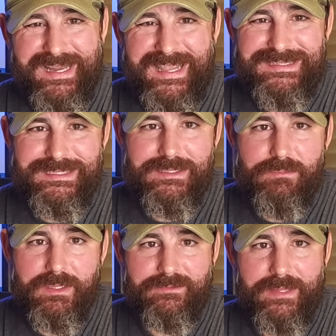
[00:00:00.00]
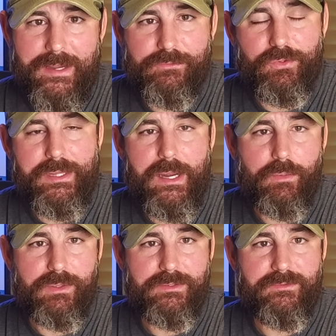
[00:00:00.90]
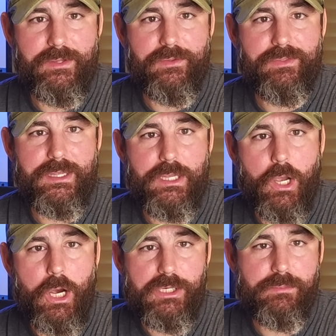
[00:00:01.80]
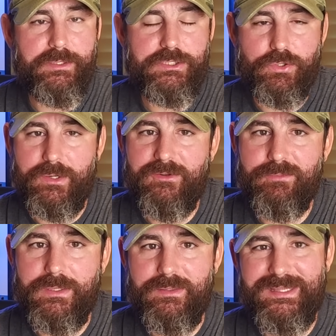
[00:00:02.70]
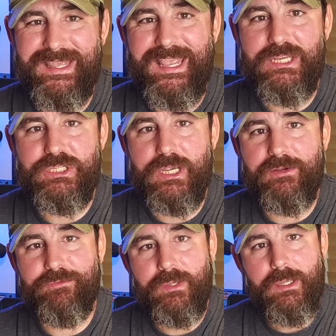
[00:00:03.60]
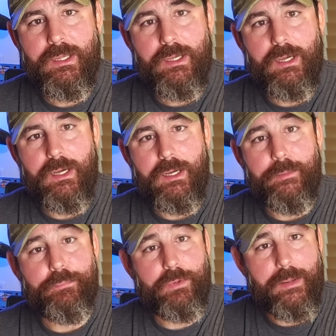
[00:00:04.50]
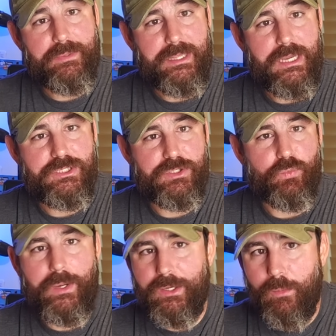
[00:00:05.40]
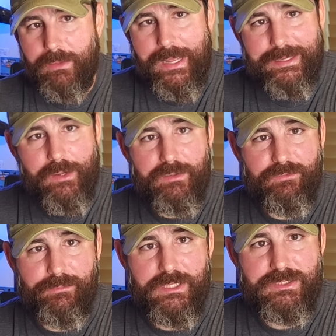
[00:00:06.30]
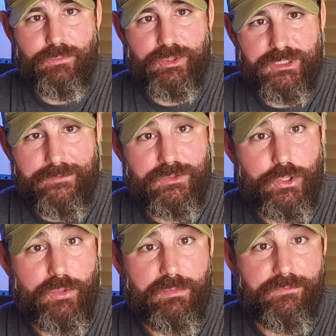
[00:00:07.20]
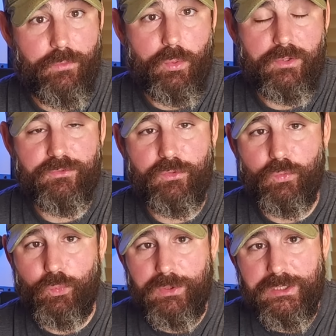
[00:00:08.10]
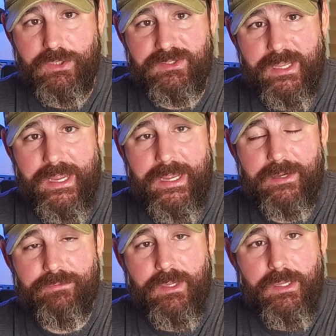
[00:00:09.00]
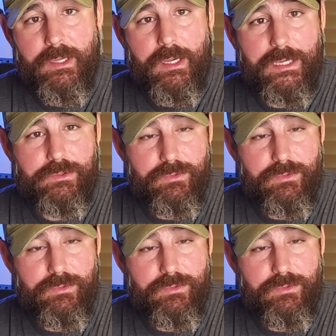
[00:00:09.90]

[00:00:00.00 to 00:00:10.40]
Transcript: 18 minutes after the hour is that they audibly transmit the HF uh, propagation, radio blackout information, which I've shown before. So really good to have. I do